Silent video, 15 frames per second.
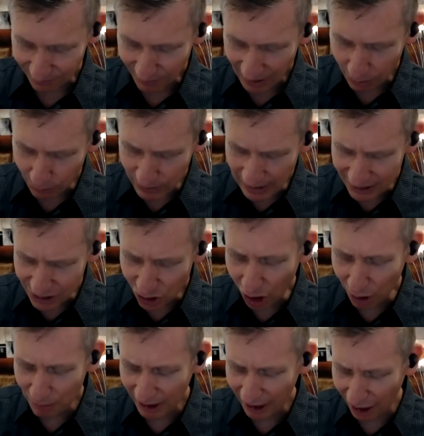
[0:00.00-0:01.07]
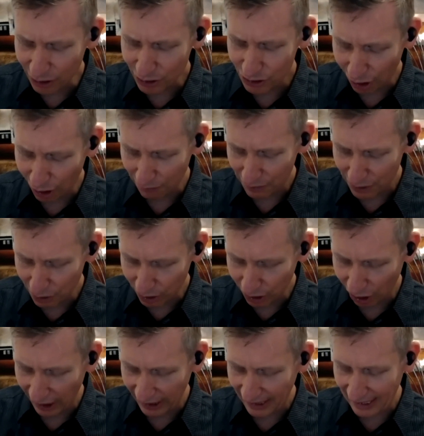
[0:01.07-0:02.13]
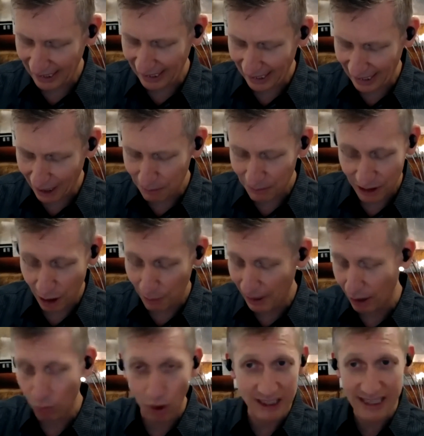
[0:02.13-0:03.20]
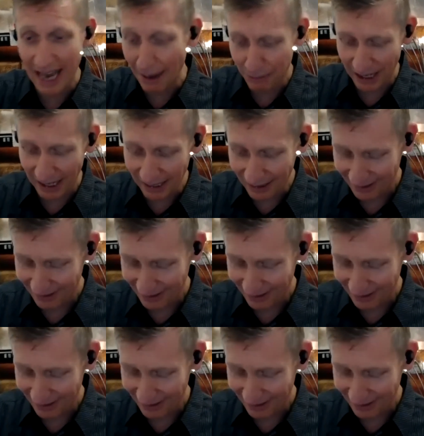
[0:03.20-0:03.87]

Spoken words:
And when that timer goes off, you and I are going to get up, no matter what's happening.